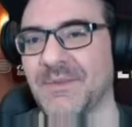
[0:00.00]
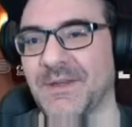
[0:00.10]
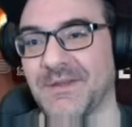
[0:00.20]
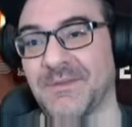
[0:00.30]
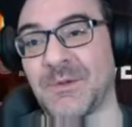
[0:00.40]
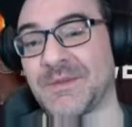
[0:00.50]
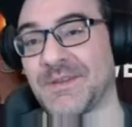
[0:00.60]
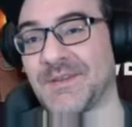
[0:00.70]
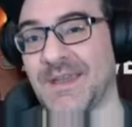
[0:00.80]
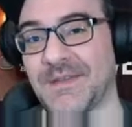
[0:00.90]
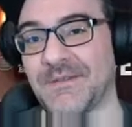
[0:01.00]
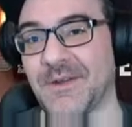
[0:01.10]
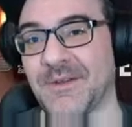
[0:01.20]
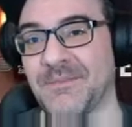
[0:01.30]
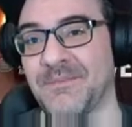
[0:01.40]
But it wasn't exactly
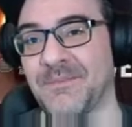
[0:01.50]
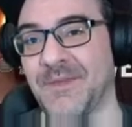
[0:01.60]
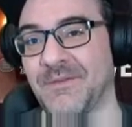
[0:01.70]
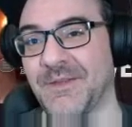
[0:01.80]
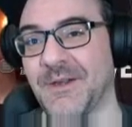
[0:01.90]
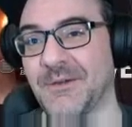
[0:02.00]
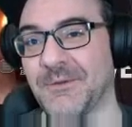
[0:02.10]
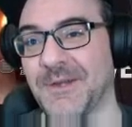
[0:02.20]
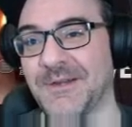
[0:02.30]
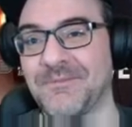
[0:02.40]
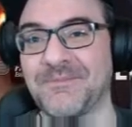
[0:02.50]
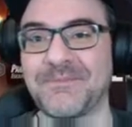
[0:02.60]
very beefy hardware.